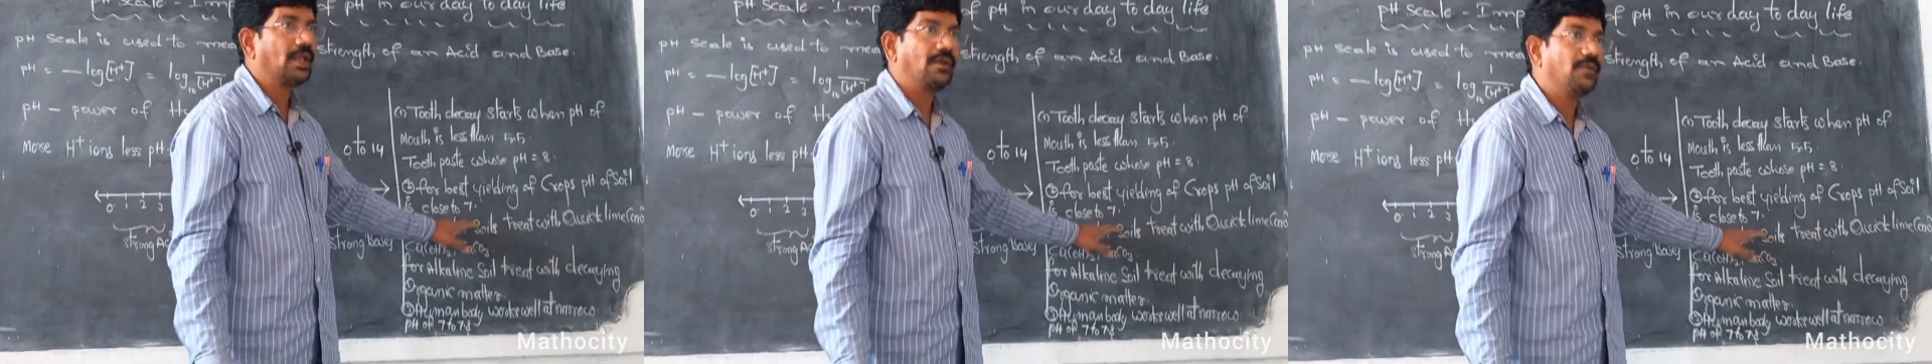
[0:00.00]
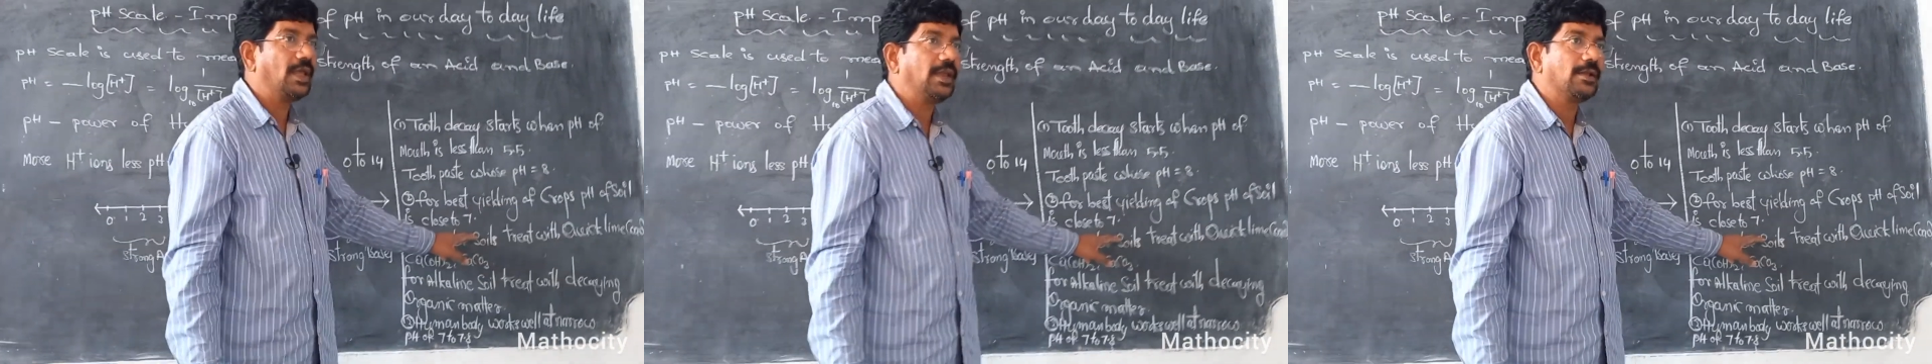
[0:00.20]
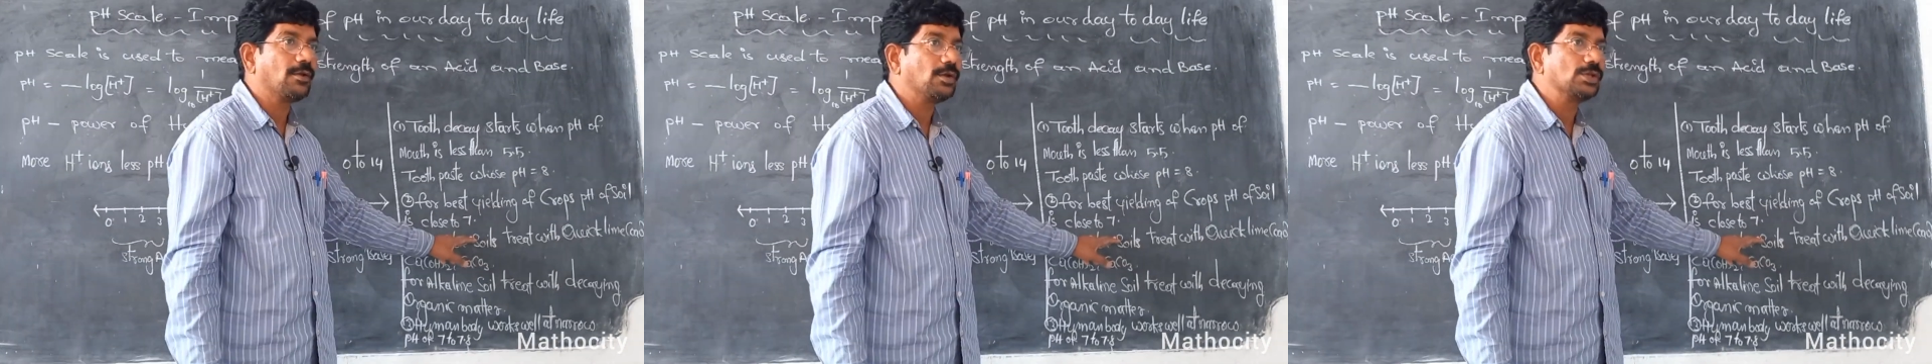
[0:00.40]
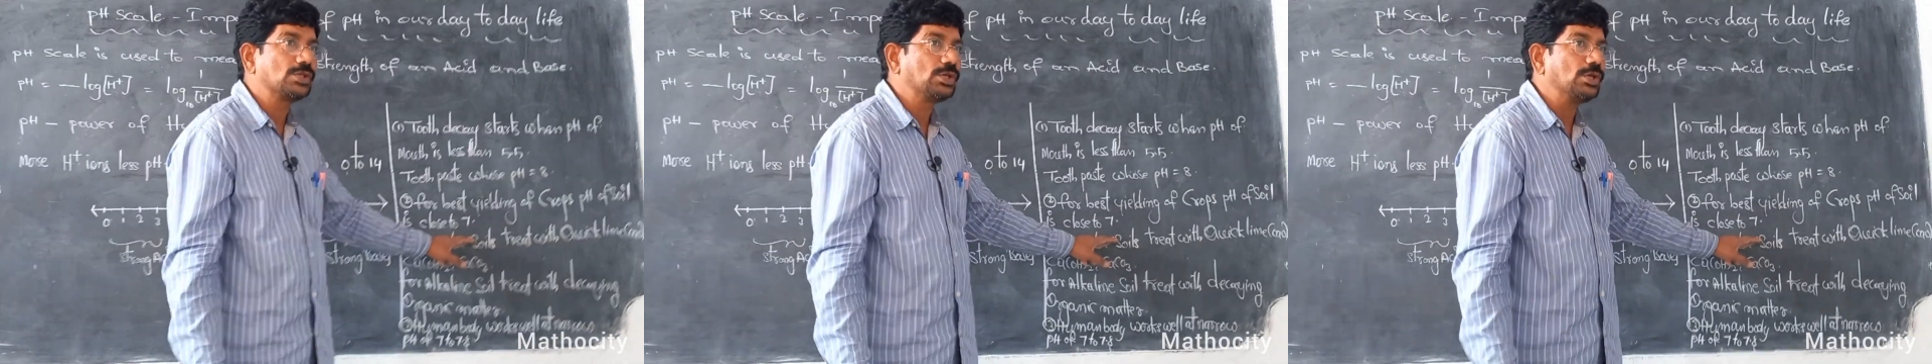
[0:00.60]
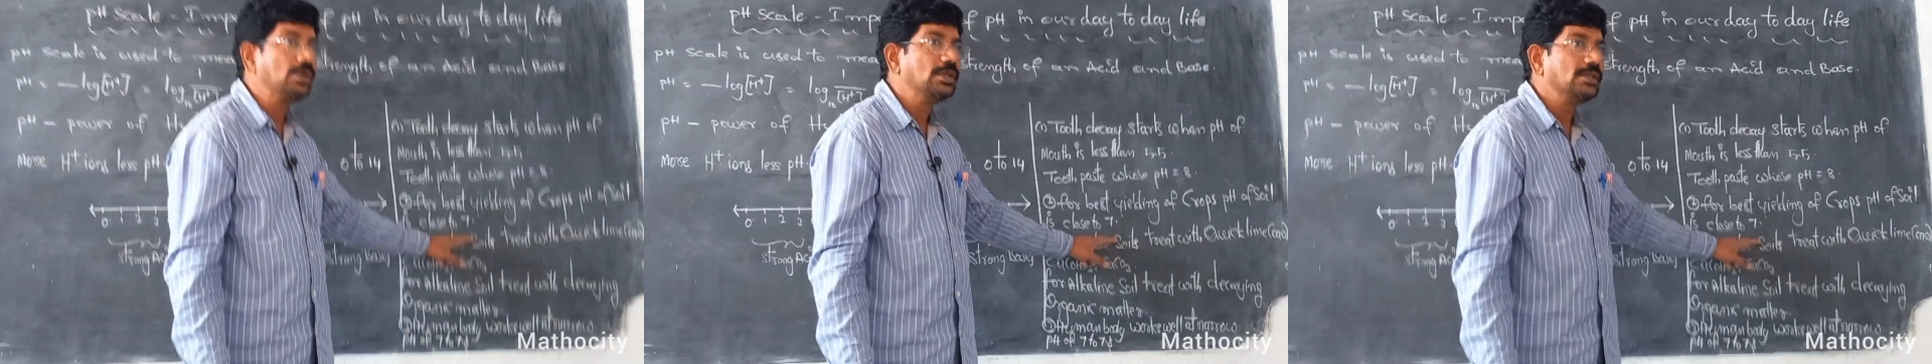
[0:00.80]
Very close
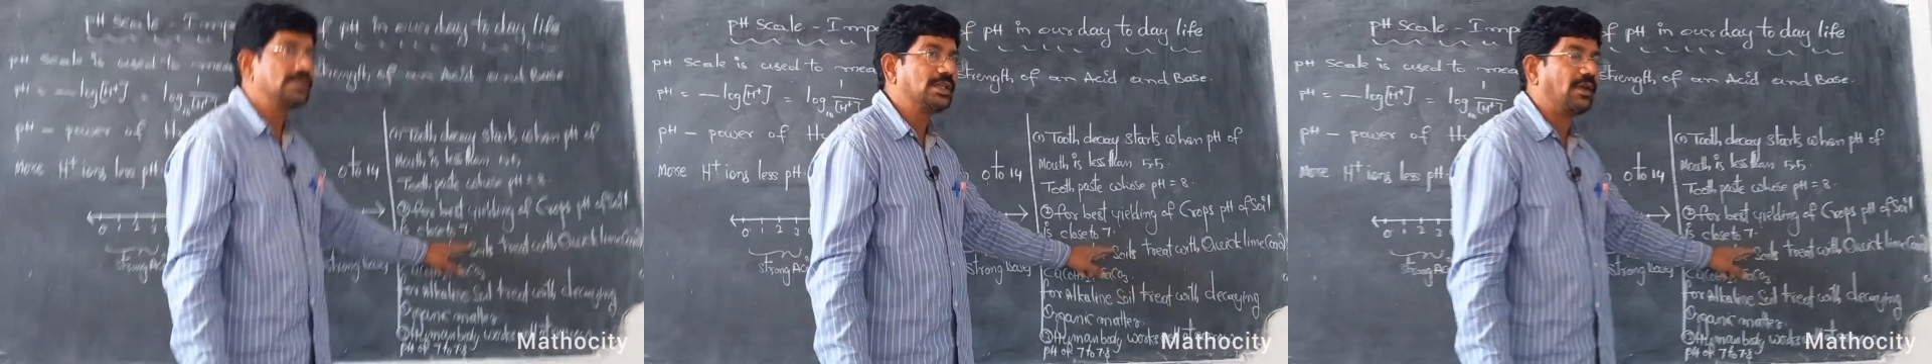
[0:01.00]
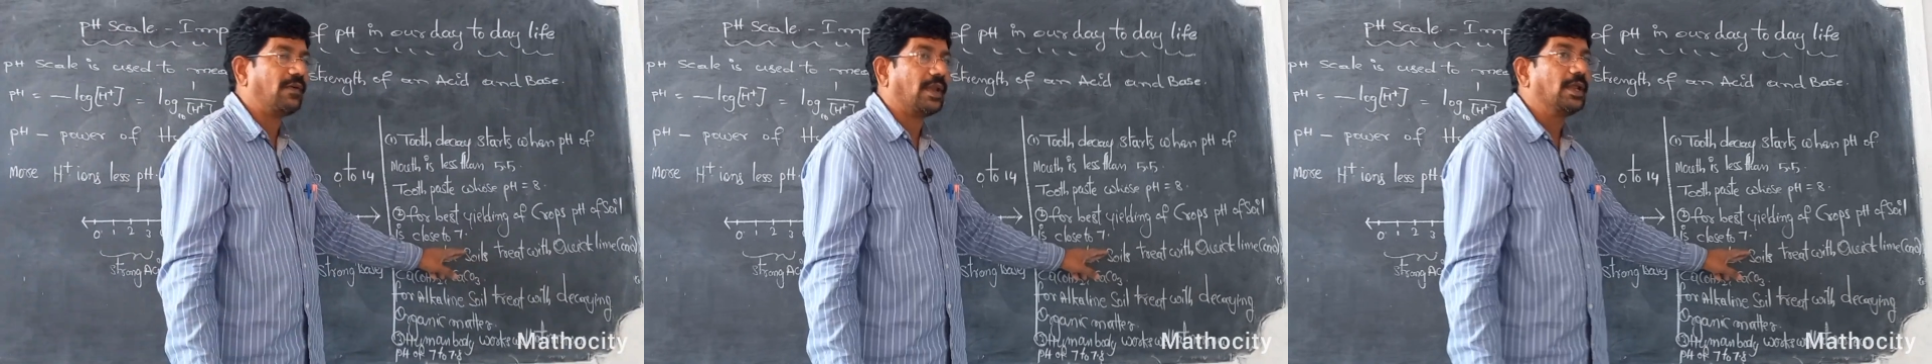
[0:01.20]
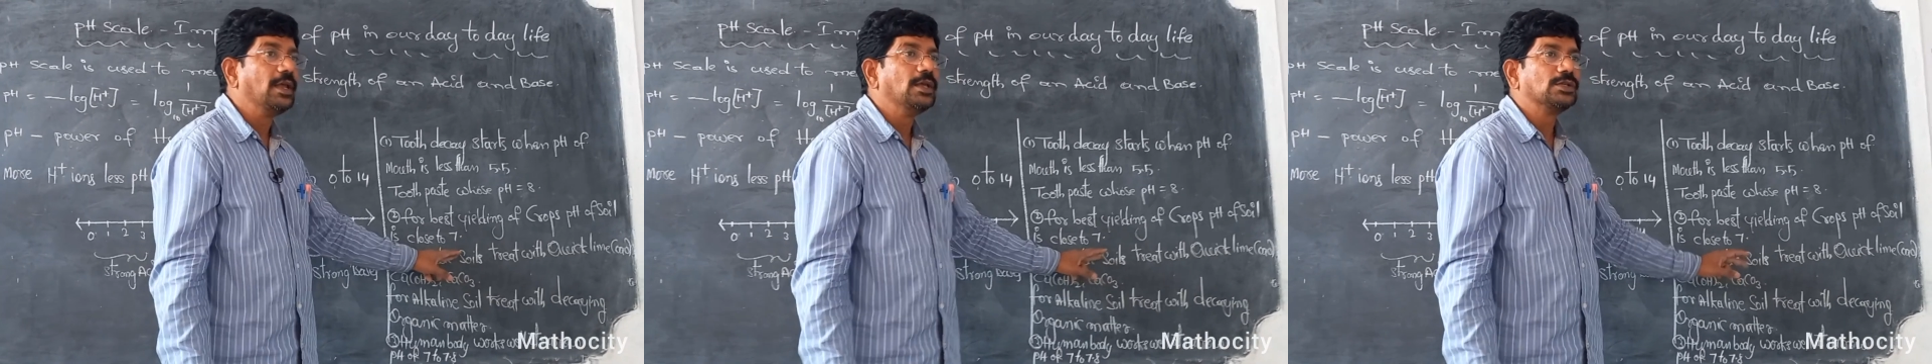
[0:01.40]
to 7.